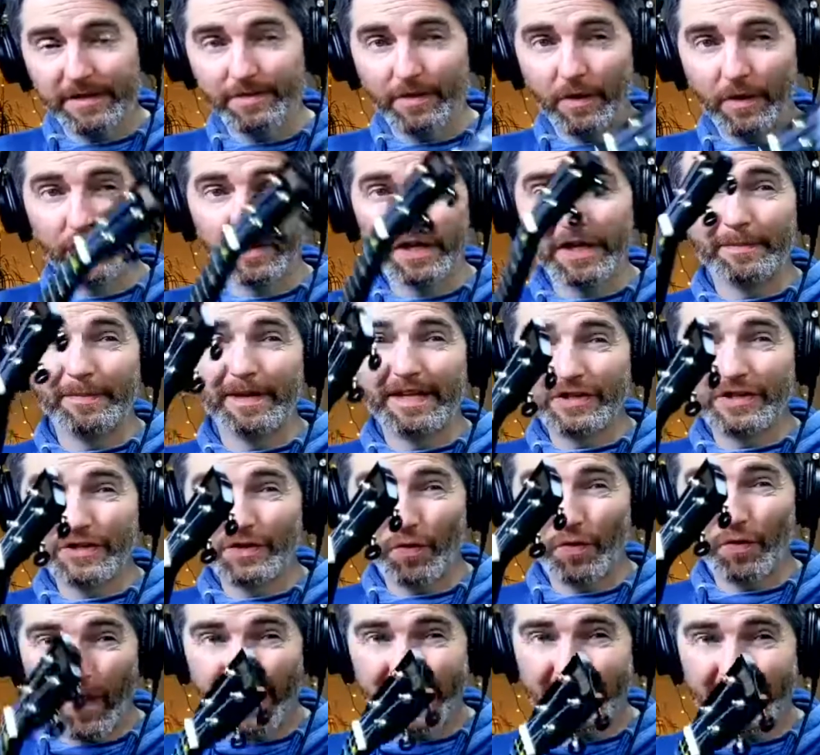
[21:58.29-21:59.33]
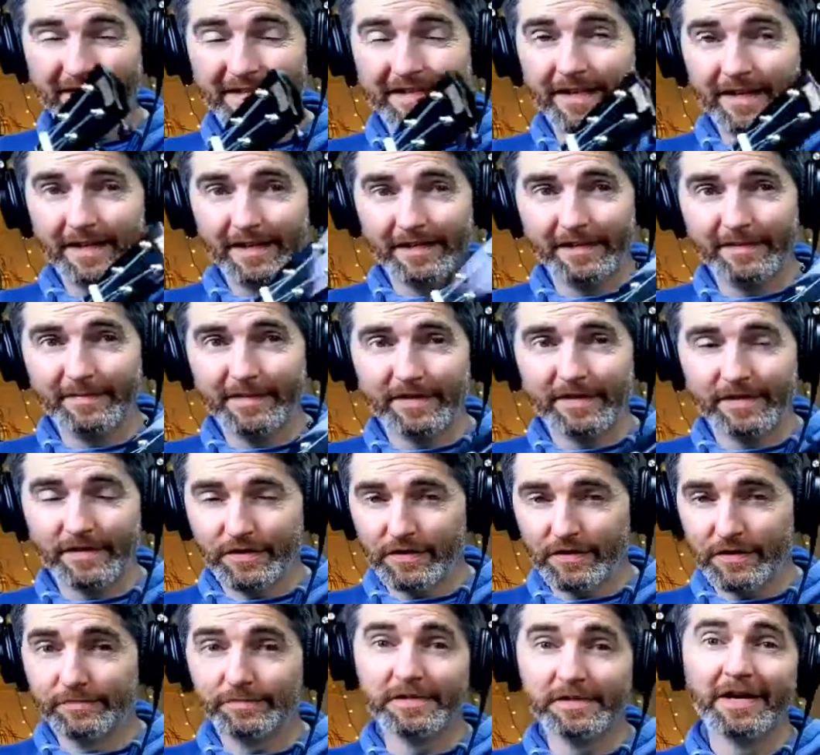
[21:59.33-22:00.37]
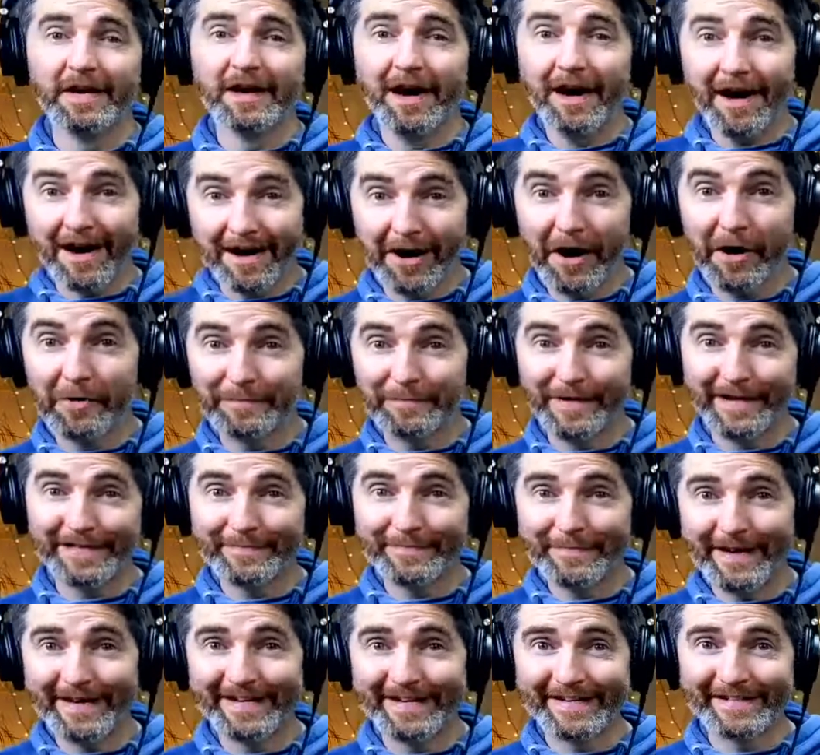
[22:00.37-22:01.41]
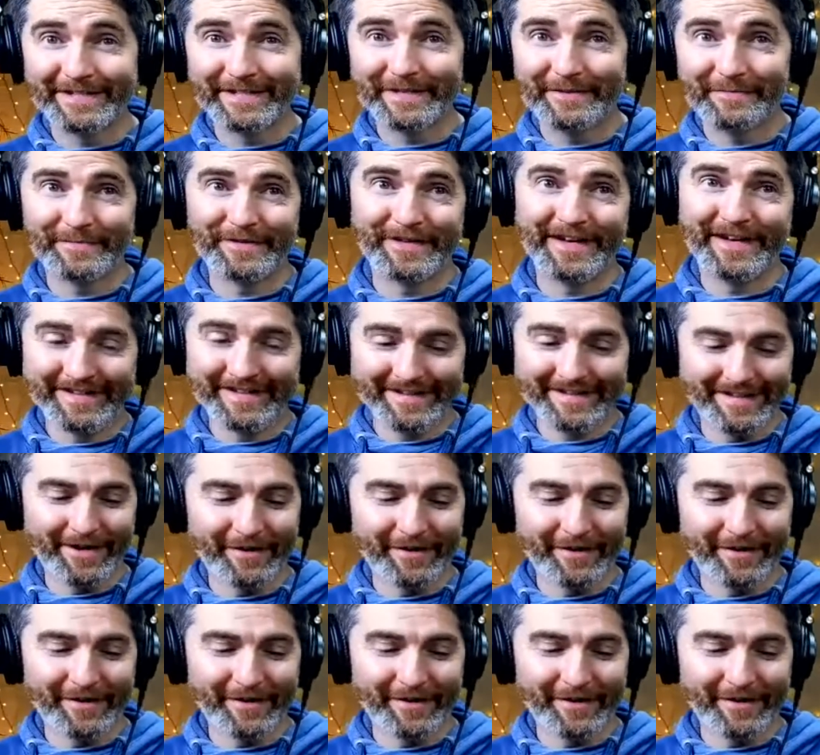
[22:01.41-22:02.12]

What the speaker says: but we're going to play twice the amount of strums. I hope that's making some sense.